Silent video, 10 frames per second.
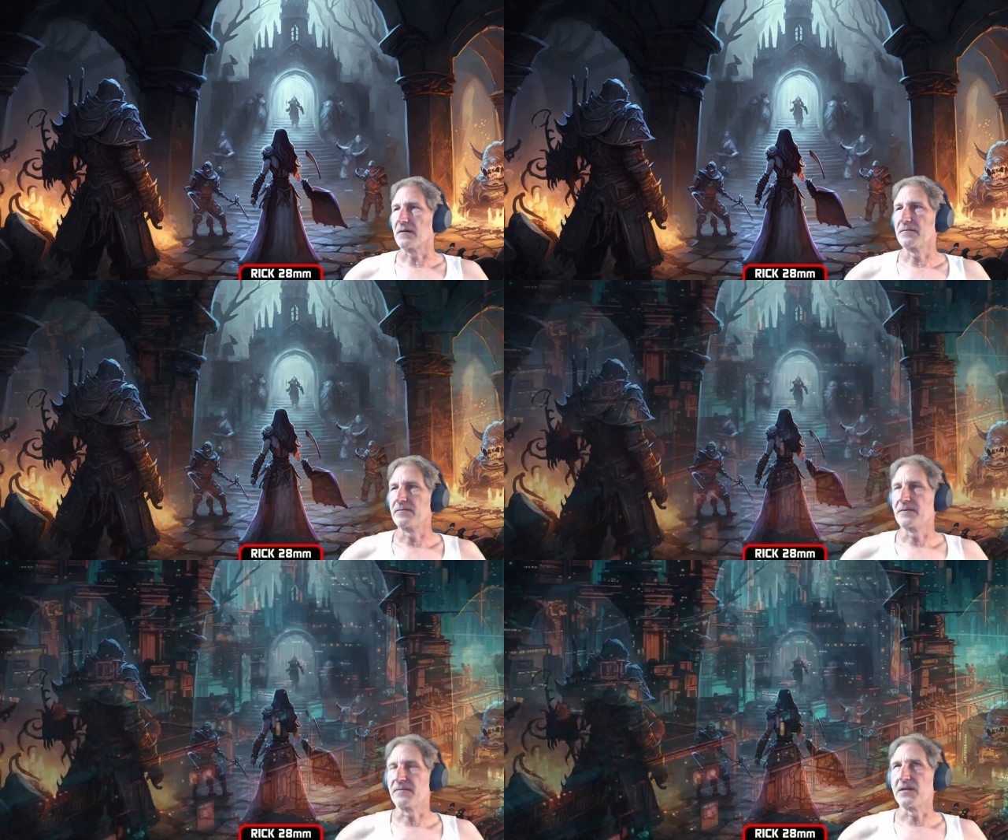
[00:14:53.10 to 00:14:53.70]

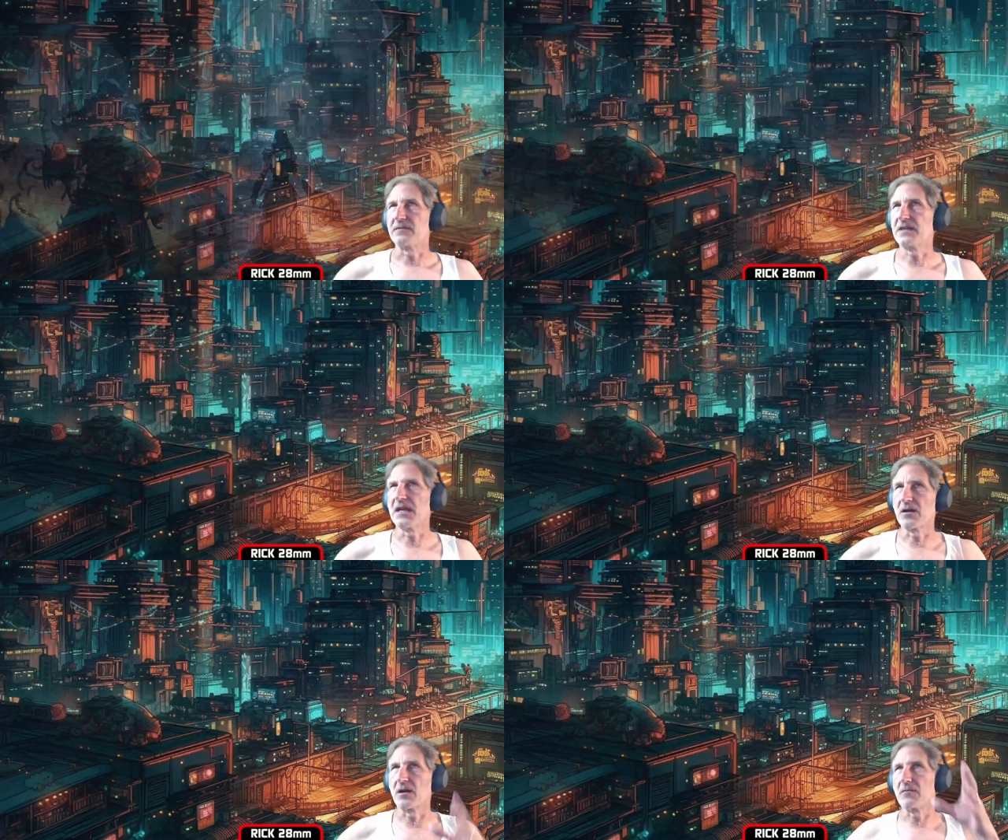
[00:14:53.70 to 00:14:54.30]
If you
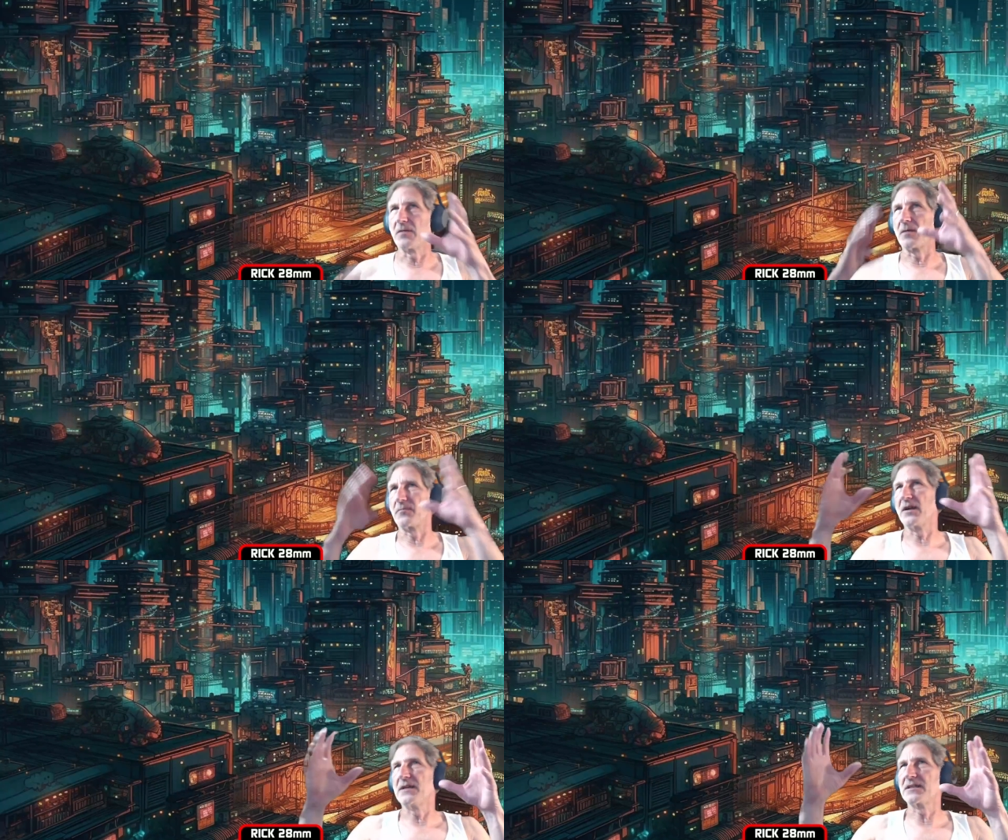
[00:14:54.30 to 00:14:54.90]
take our
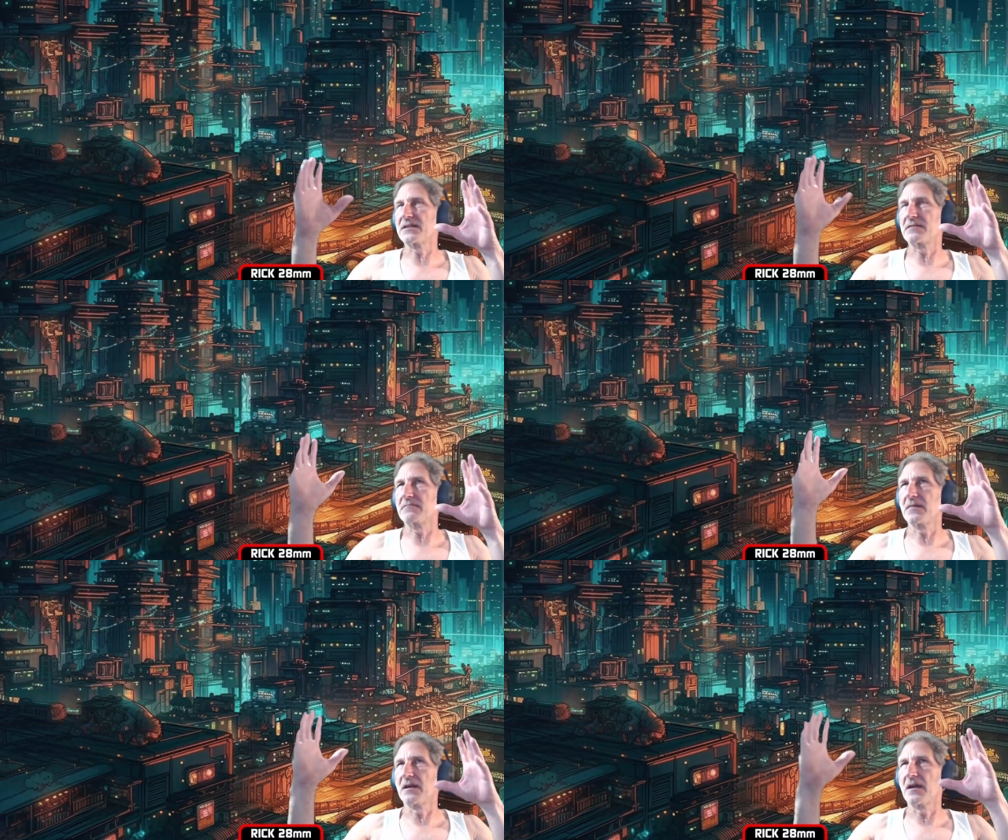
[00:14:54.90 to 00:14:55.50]
prices
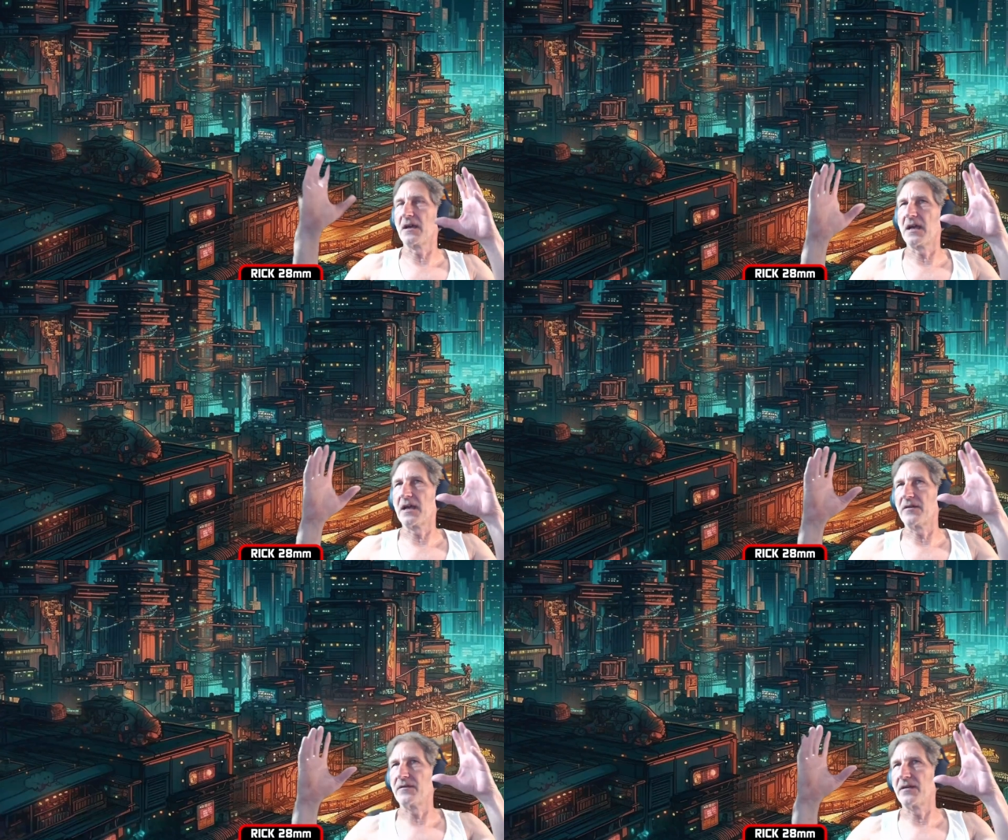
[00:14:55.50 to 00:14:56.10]

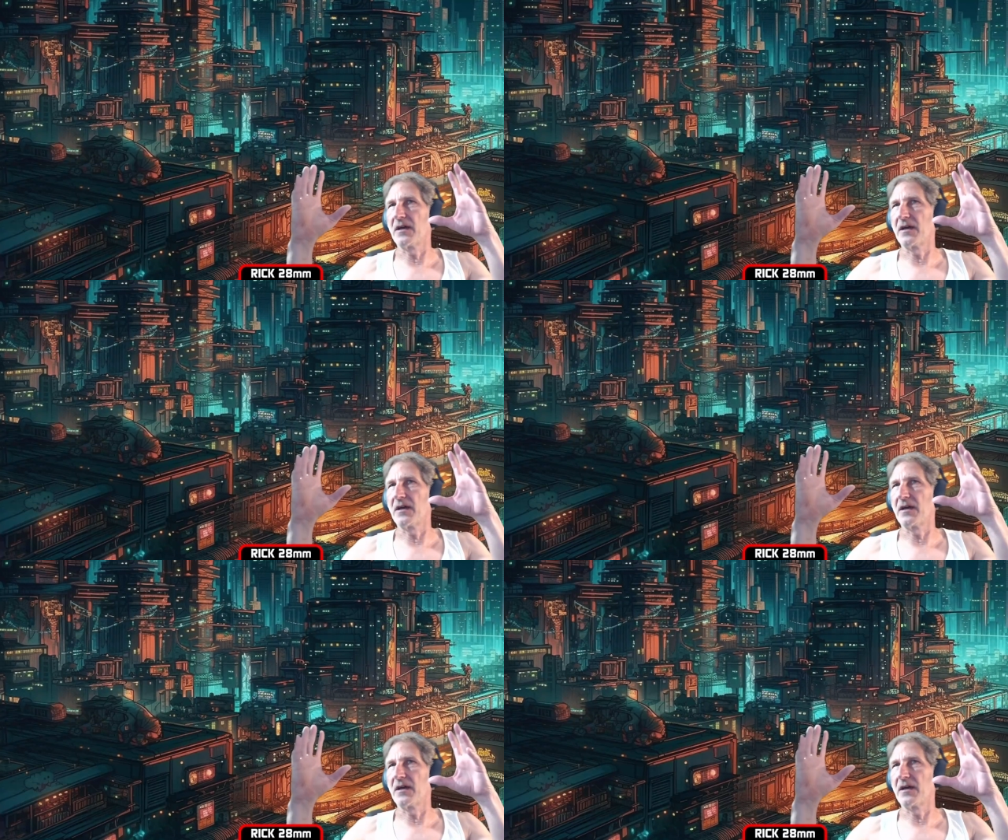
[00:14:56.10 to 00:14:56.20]
and